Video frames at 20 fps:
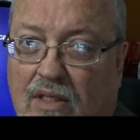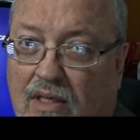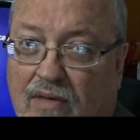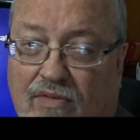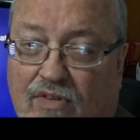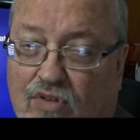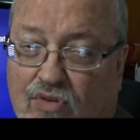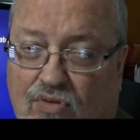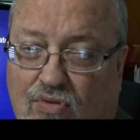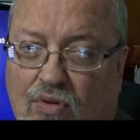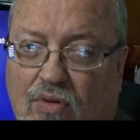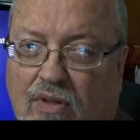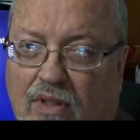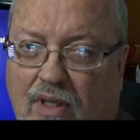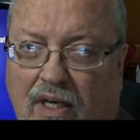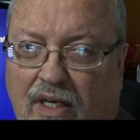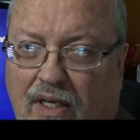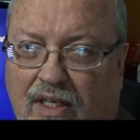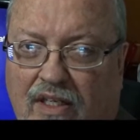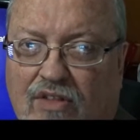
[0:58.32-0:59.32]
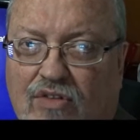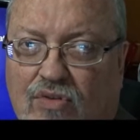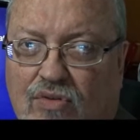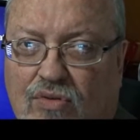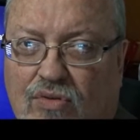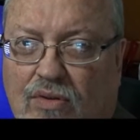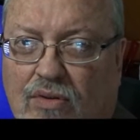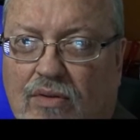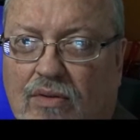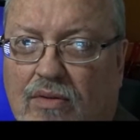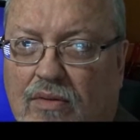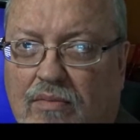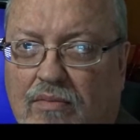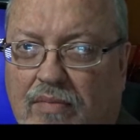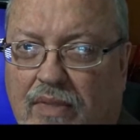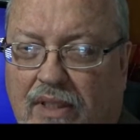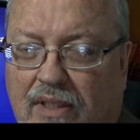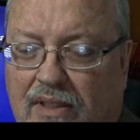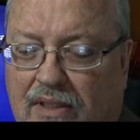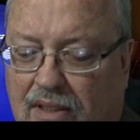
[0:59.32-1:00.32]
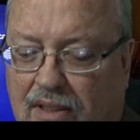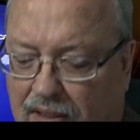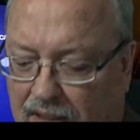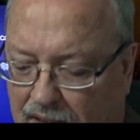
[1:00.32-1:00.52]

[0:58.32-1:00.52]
if it's true or not. It is true, but